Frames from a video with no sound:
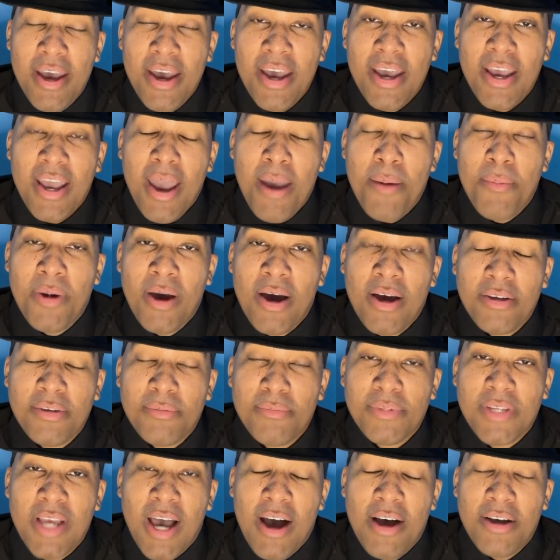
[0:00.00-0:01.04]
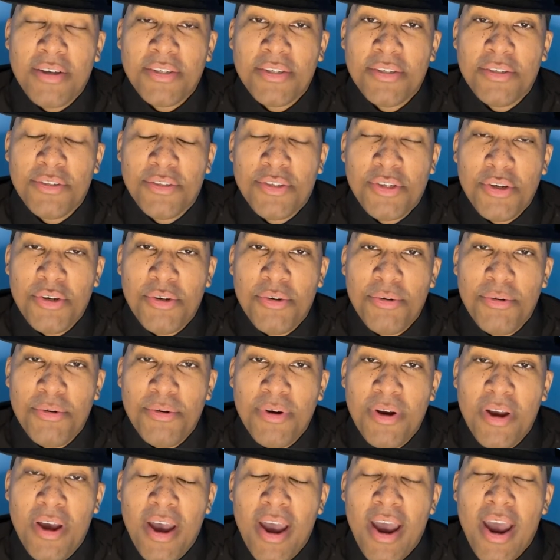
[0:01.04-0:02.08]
He gave me $100 in June.